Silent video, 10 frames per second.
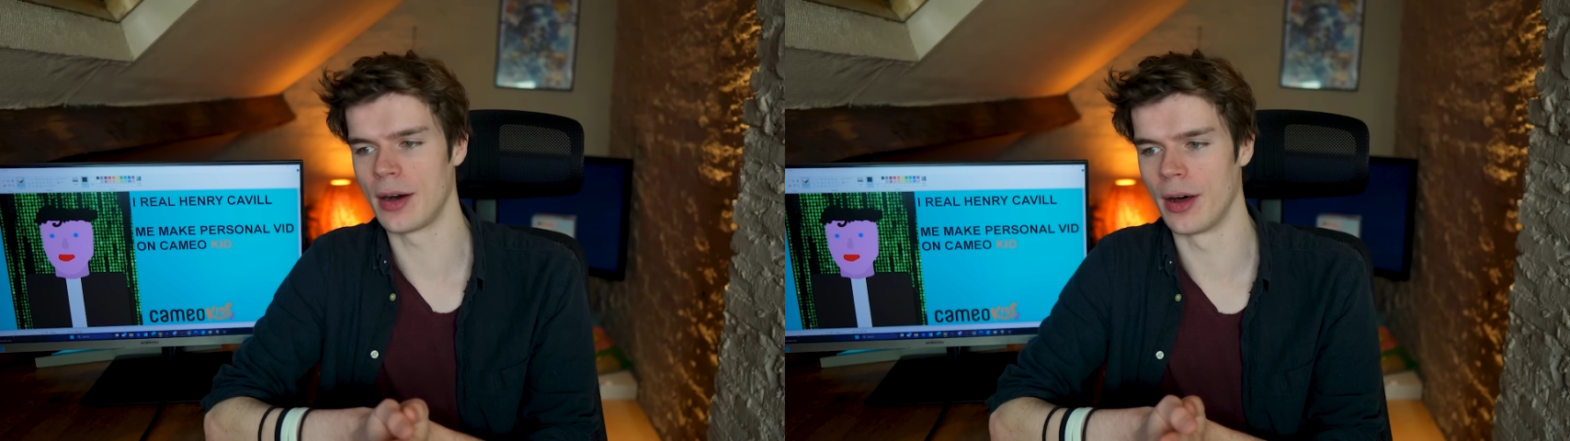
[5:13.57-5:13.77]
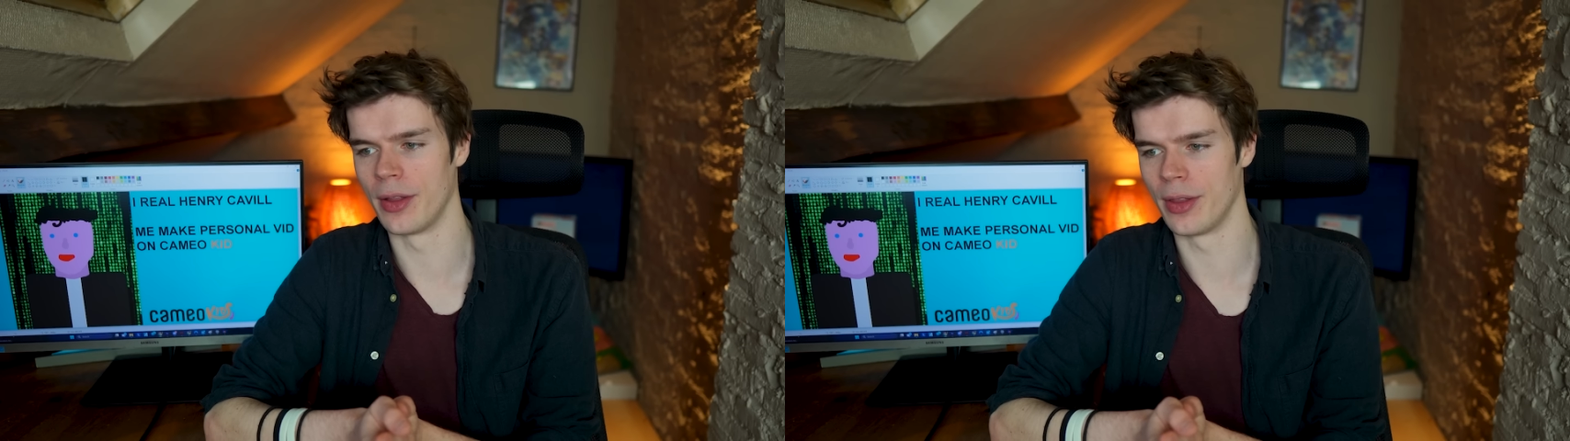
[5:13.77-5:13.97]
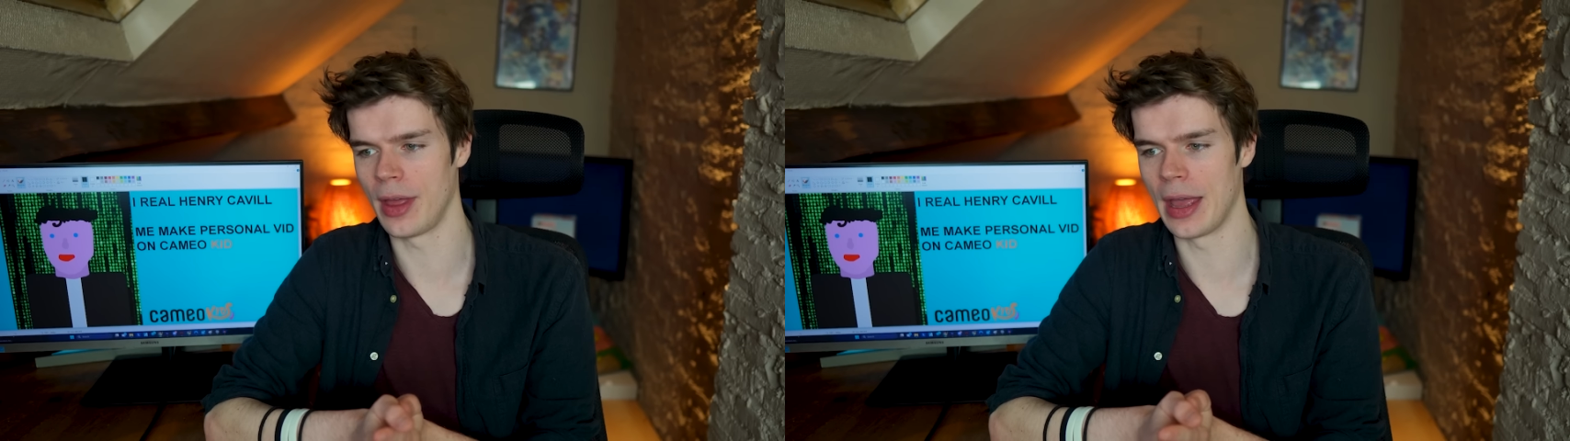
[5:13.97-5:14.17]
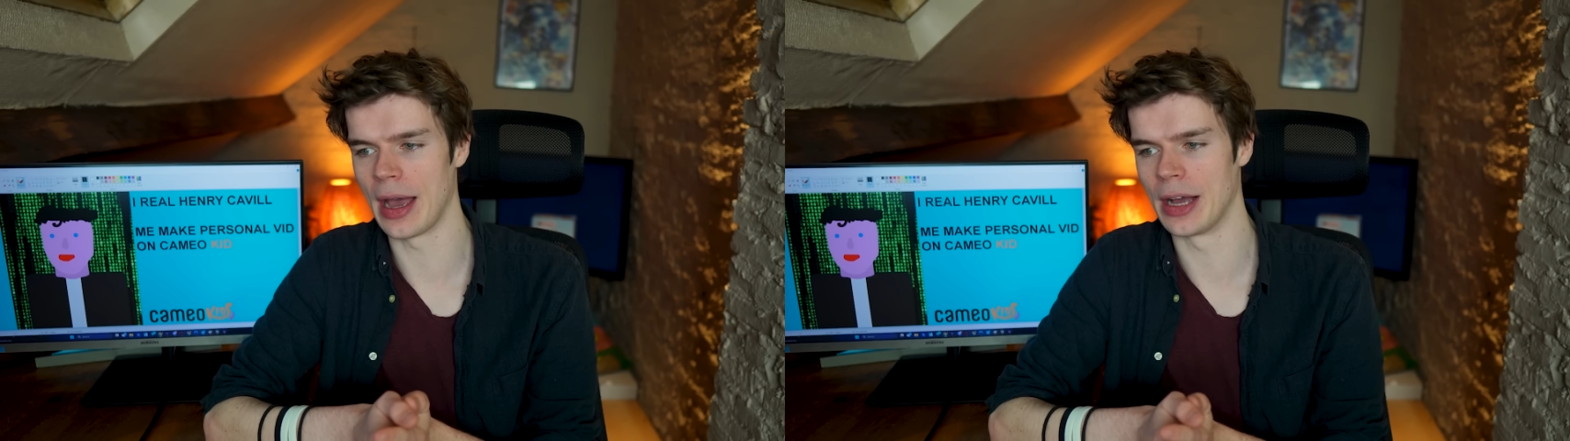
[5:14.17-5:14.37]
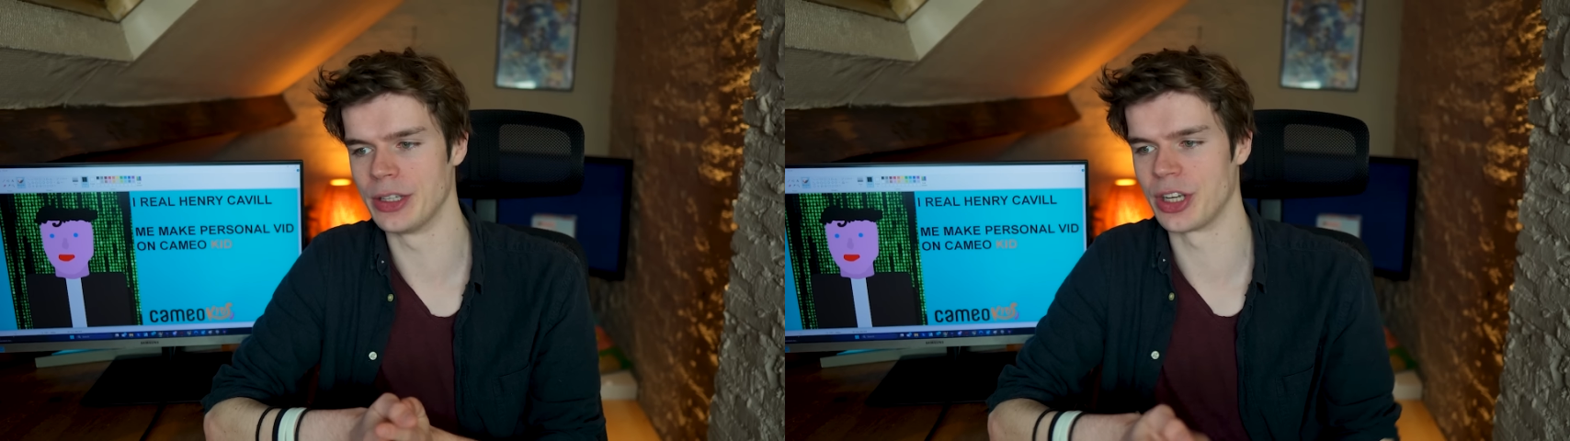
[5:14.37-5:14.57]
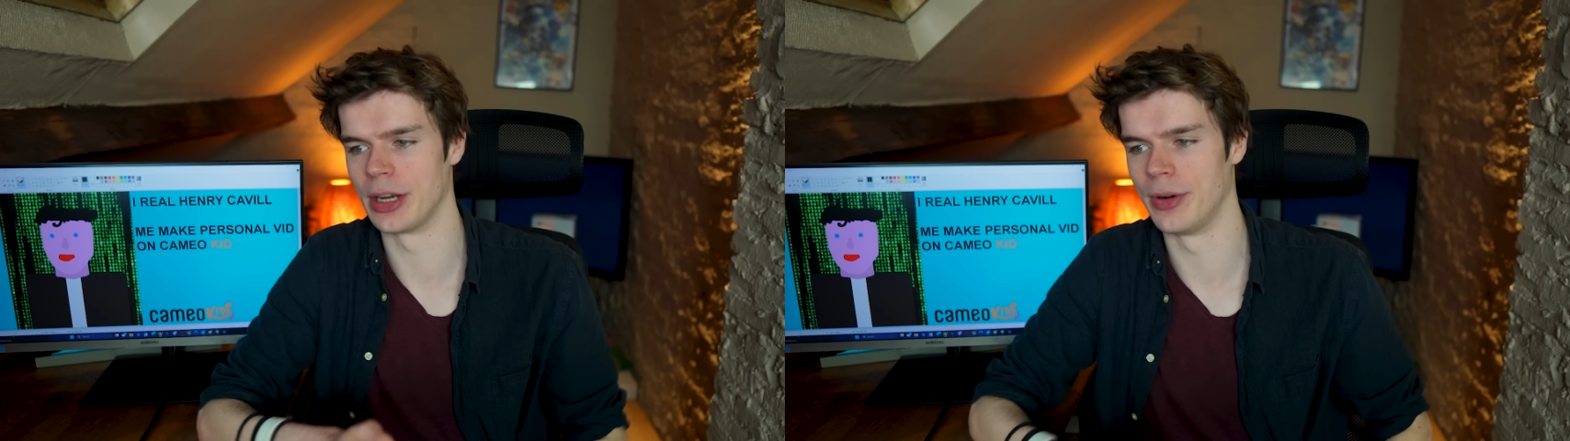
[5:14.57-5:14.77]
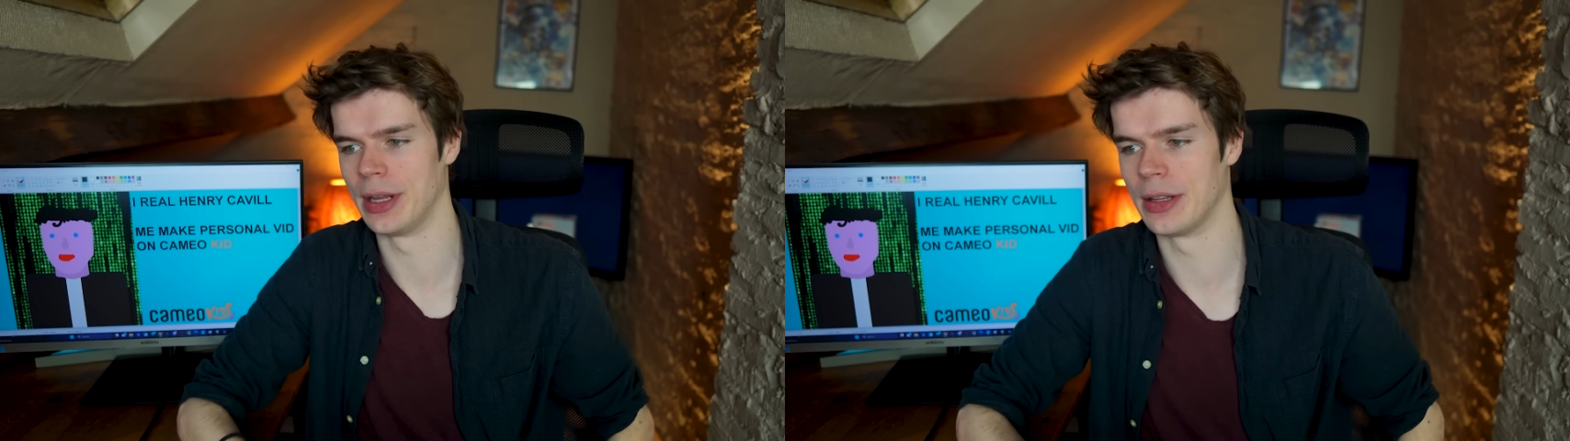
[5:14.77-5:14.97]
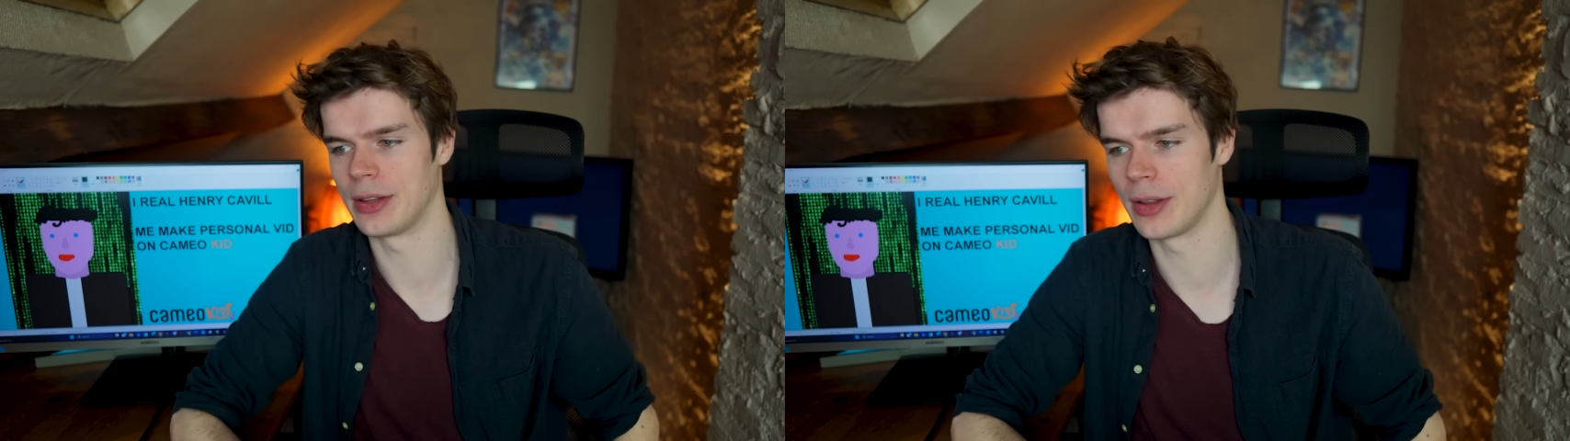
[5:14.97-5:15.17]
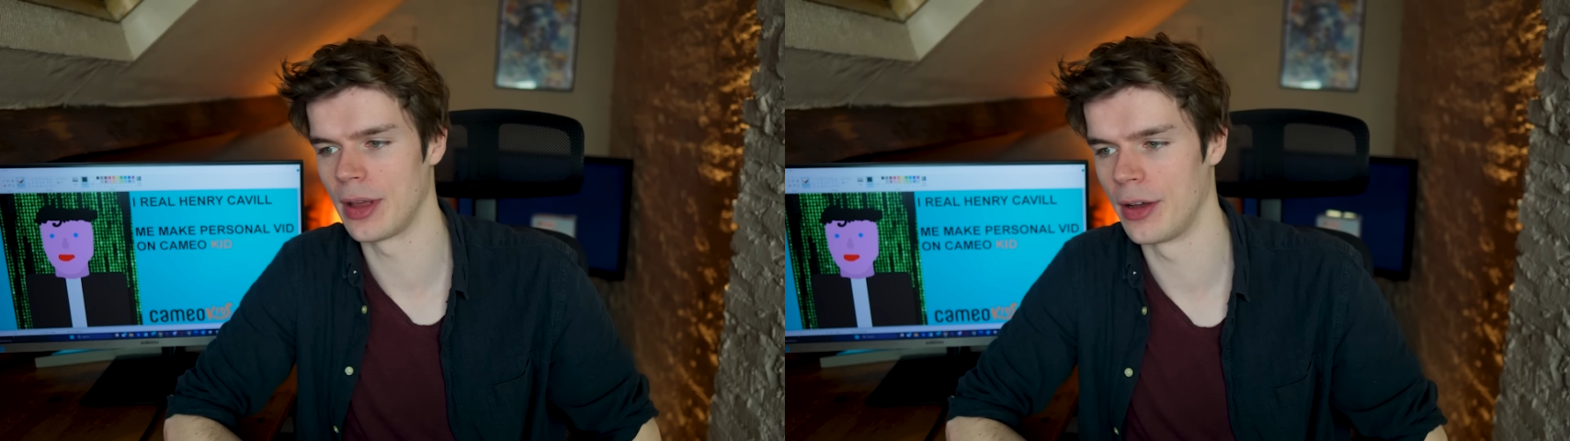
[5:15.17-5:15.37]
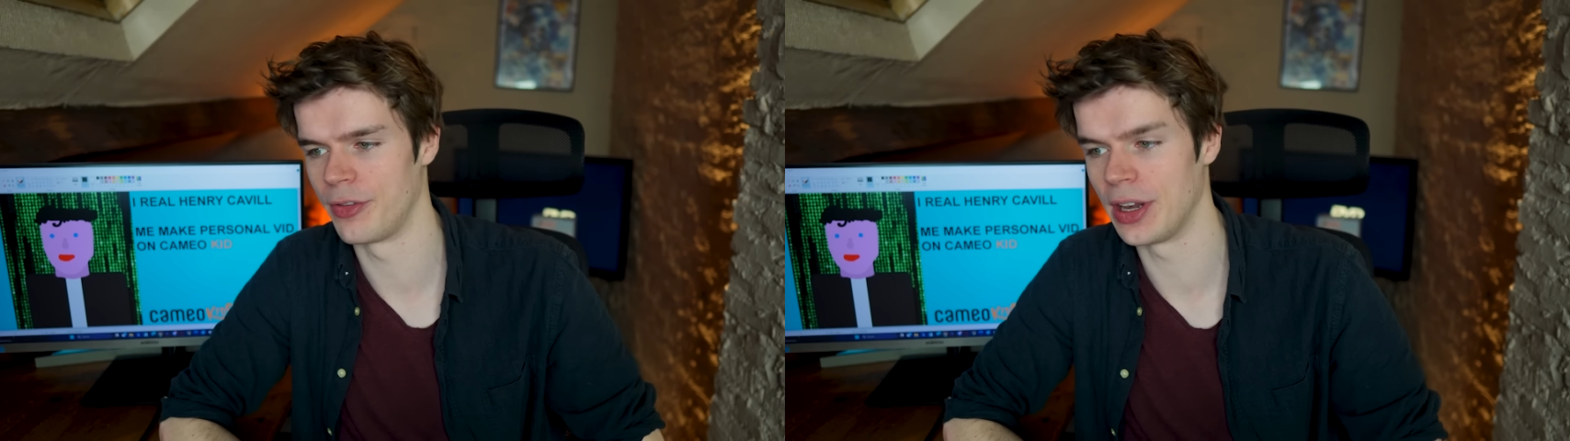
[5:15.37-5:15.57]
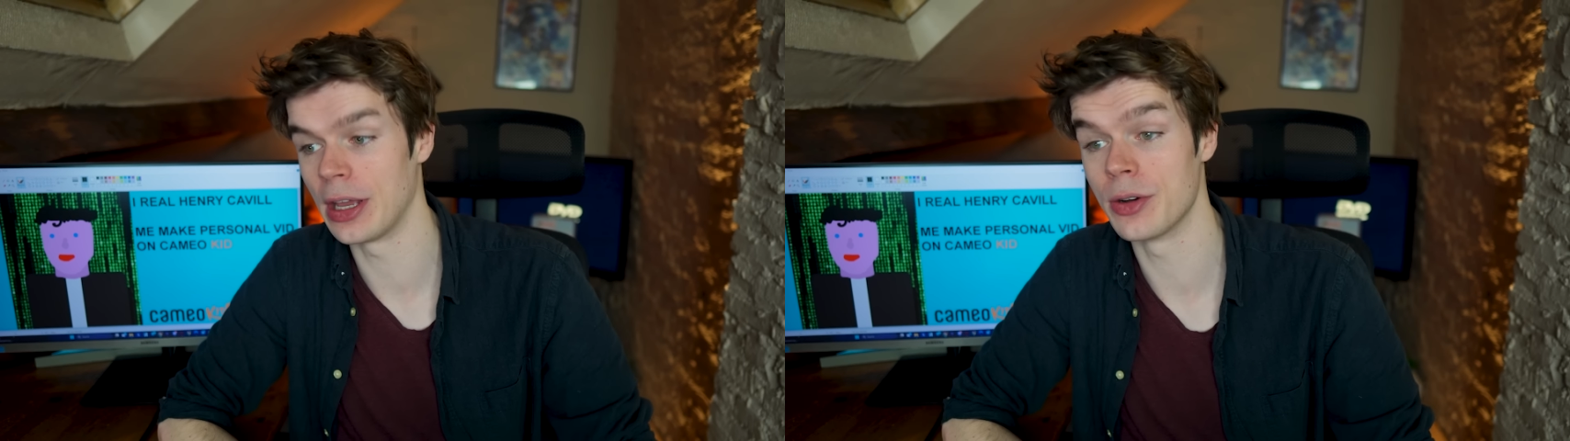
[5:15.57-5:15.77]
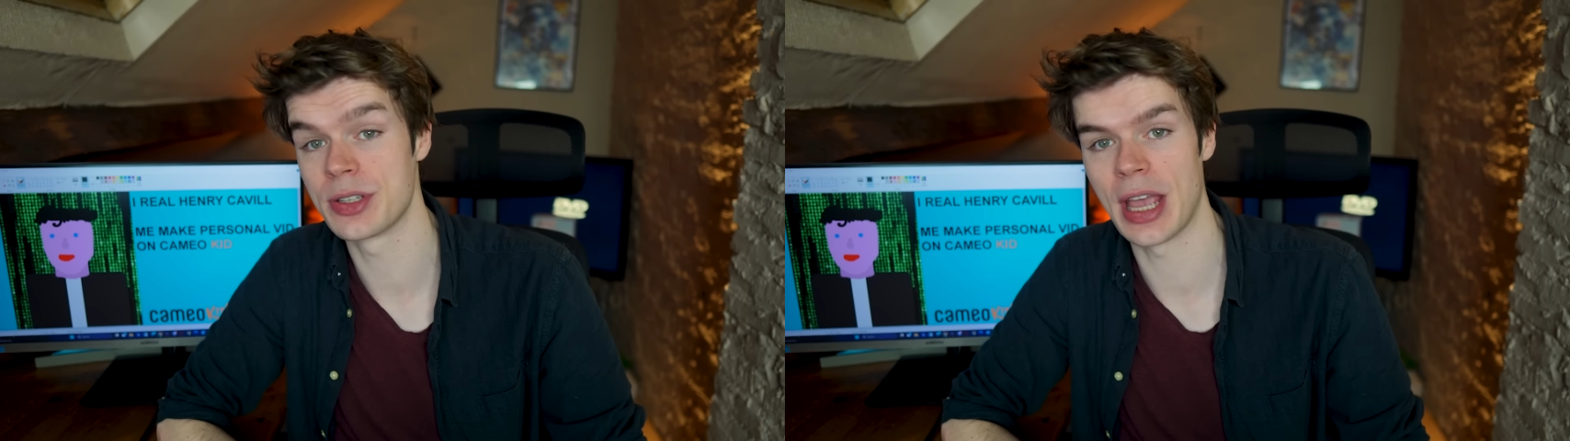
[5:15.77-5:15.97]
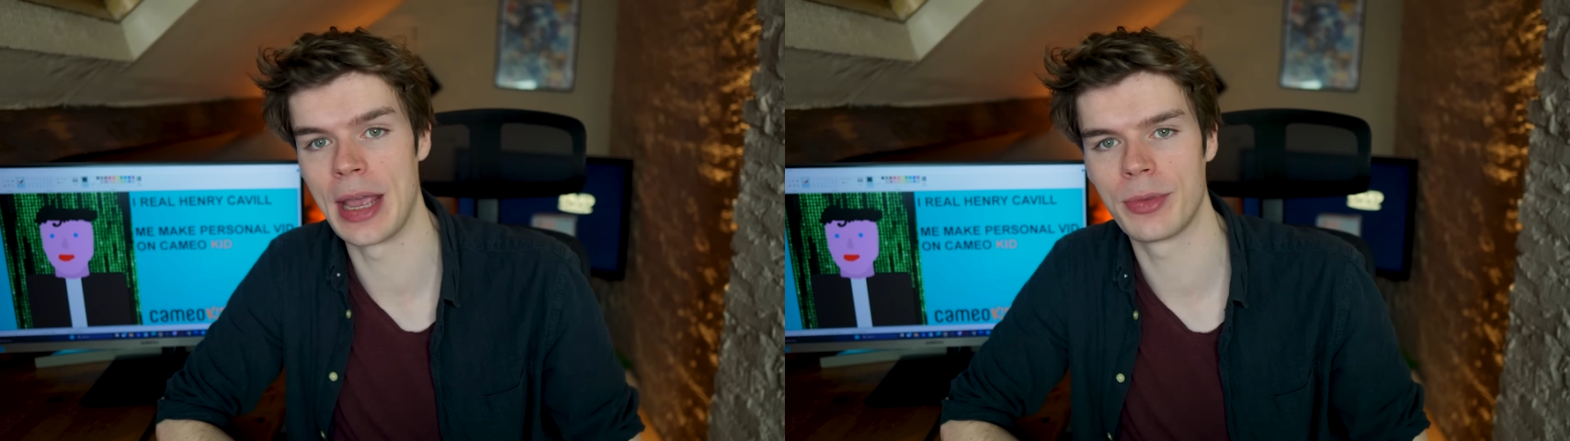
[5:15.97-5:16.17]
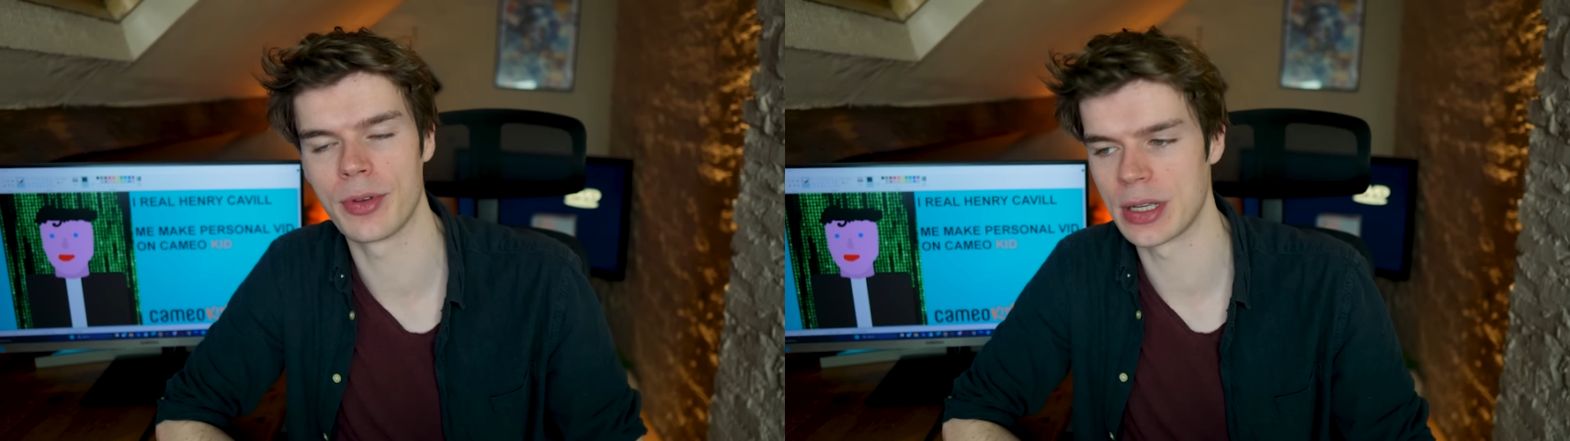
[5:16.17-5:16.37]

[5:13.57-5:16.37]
on AI-generated videos aimed to